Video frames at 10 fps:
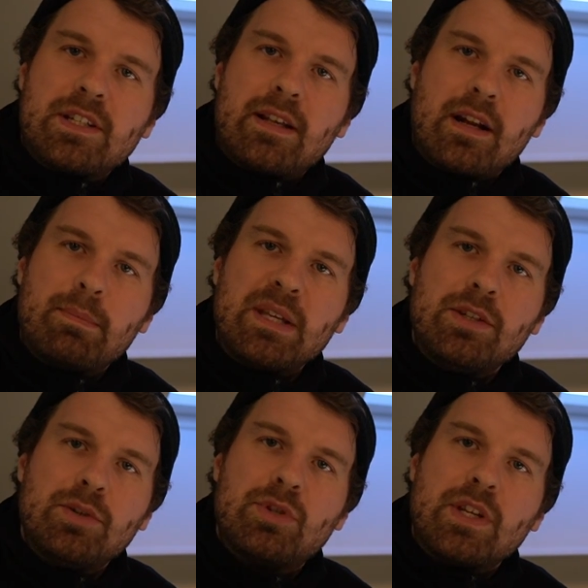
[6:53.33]
that I've been
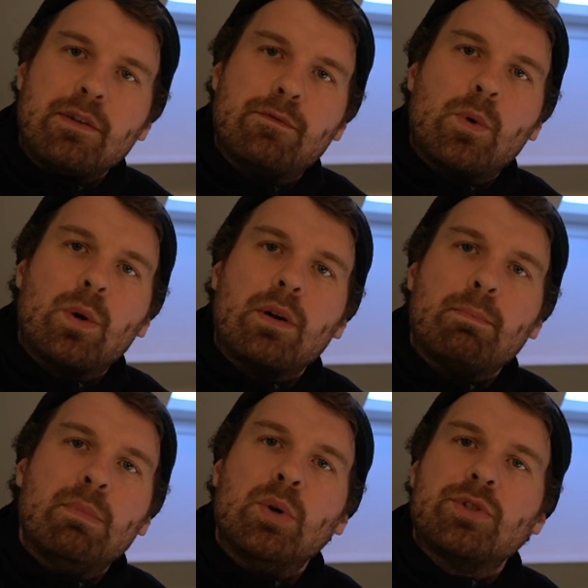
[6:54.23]
using for
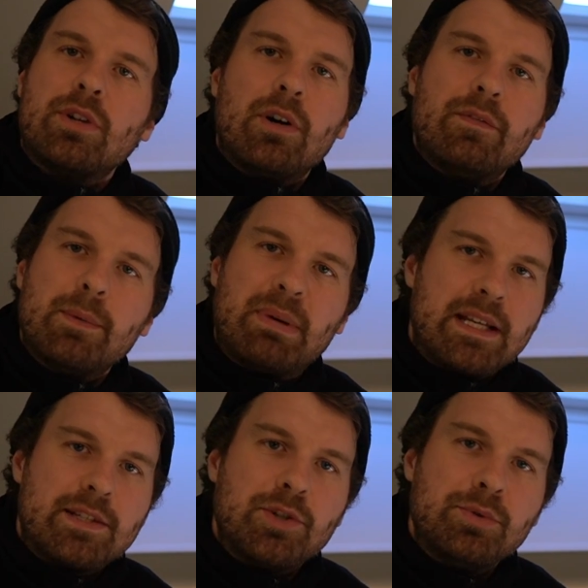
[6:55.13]
most of the
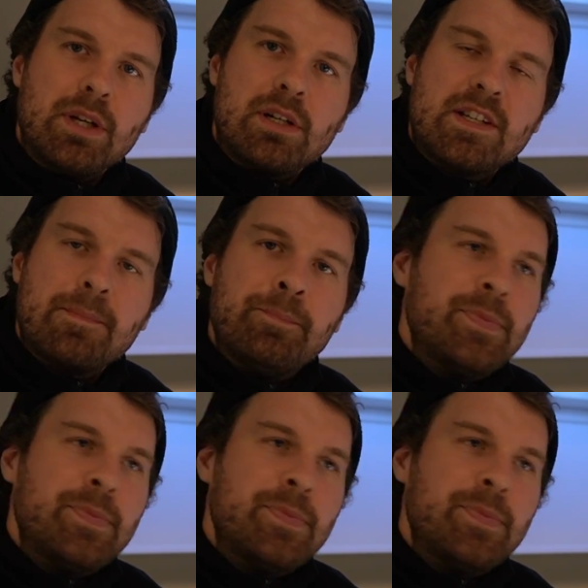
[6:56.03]
past two years.